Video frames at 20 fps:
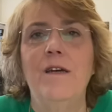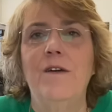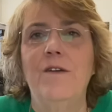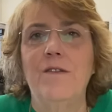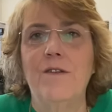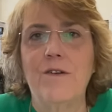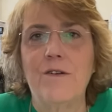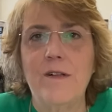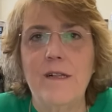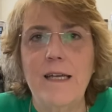
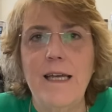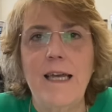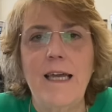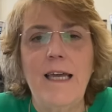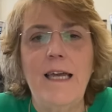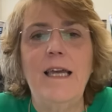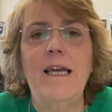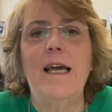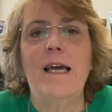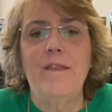They're
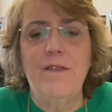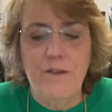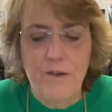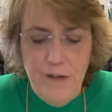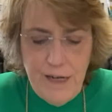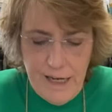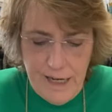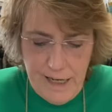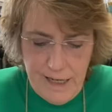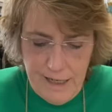clingy and they're
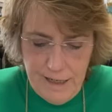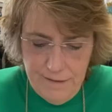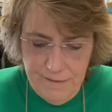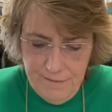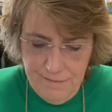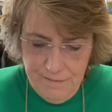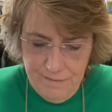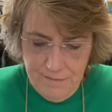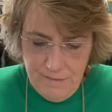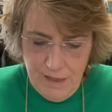needy.
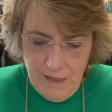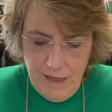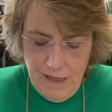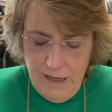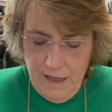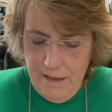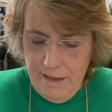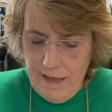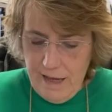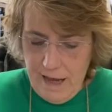
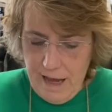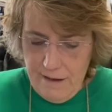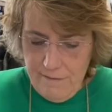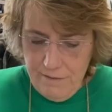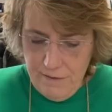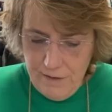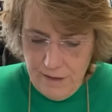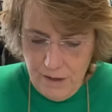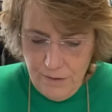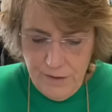They have
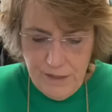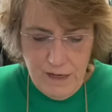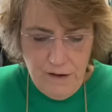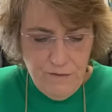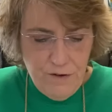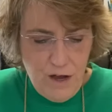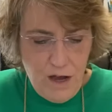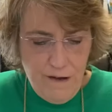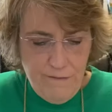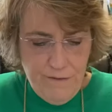no
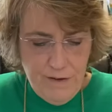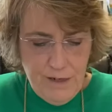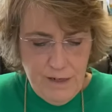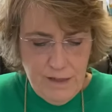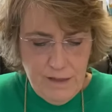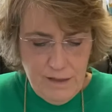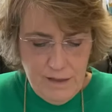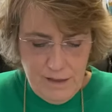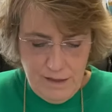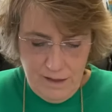
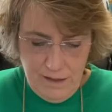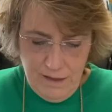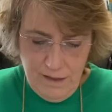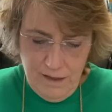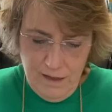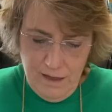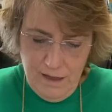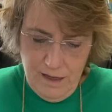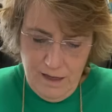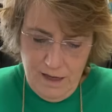self-confidence.
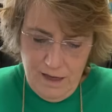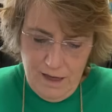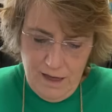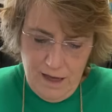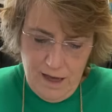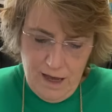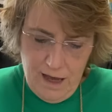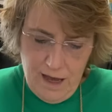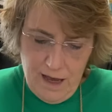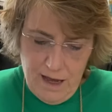
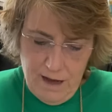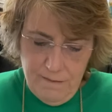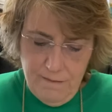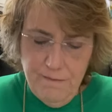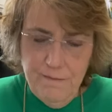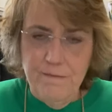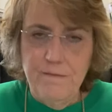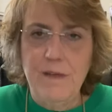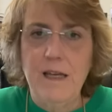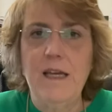
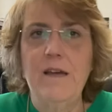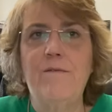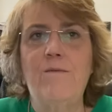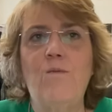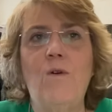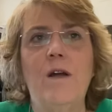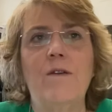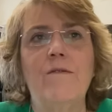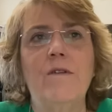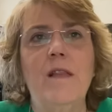If
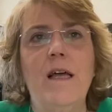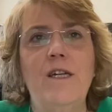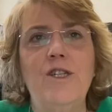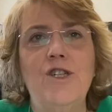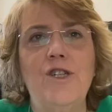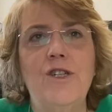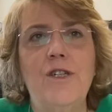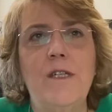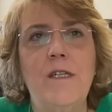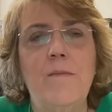one
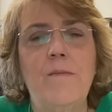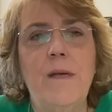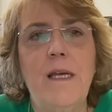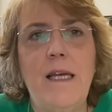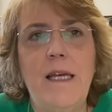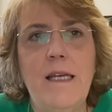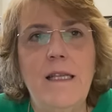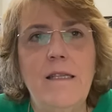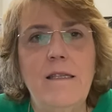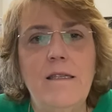relationship
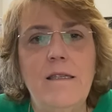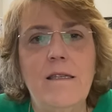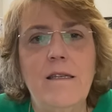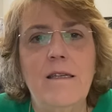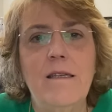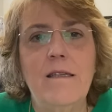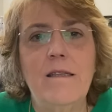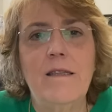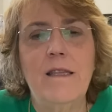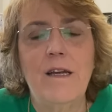ends,
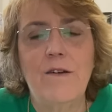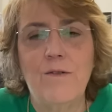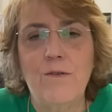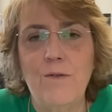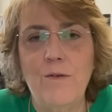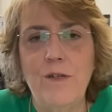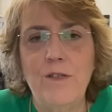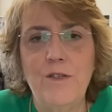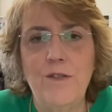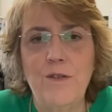they're
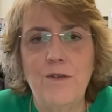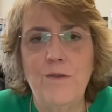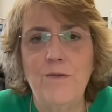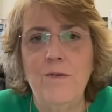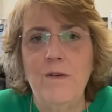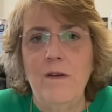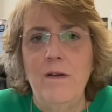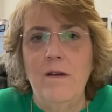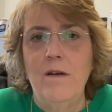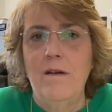going to
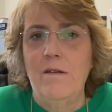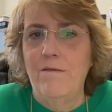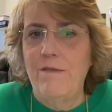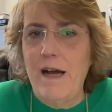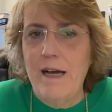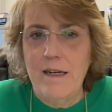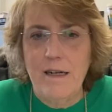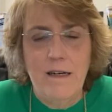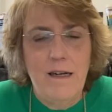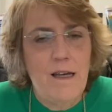
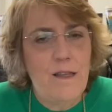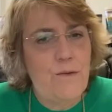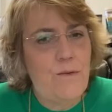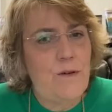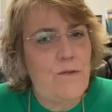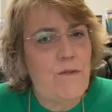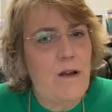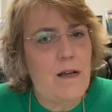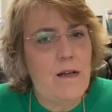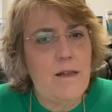find another
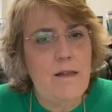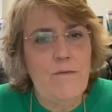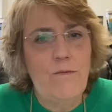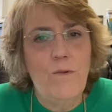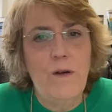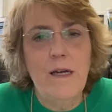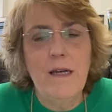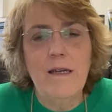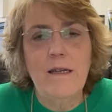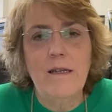one right
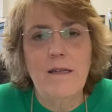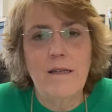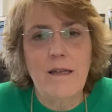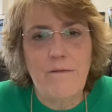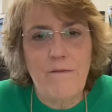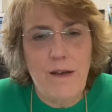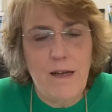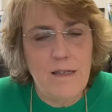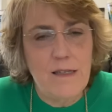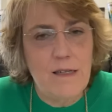quick,
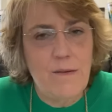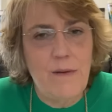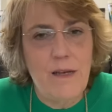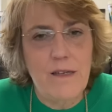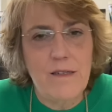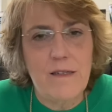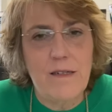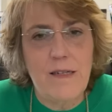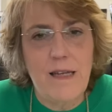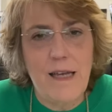find somebody
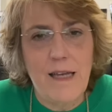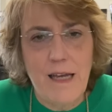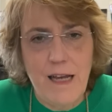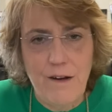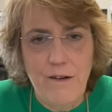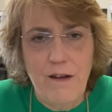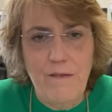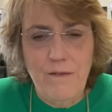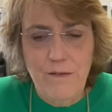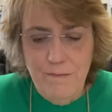else to take
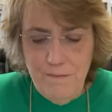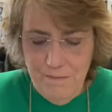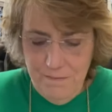care of them.